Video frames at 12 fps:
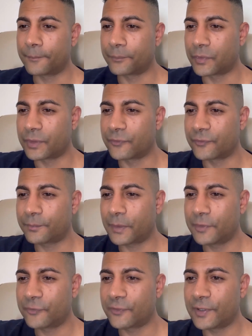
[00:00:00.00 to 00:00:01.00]
You can
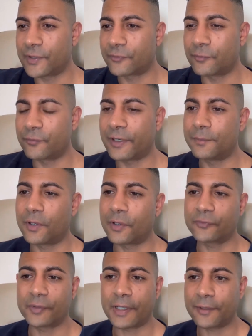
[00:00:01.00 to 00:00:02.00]
probably see there's some red
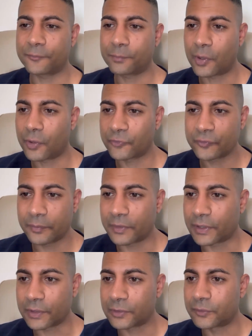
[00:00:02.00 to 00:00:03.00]
marks, and that
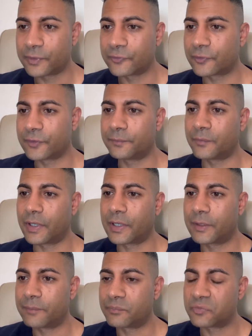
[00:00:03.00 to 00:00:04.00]
possibly it could be
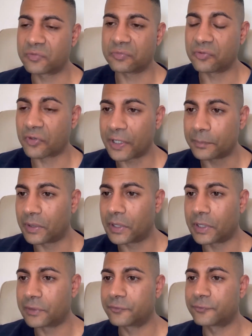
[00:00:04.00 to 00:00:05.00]
some dried
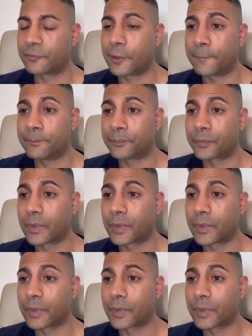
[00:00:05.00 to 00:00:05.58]
blood from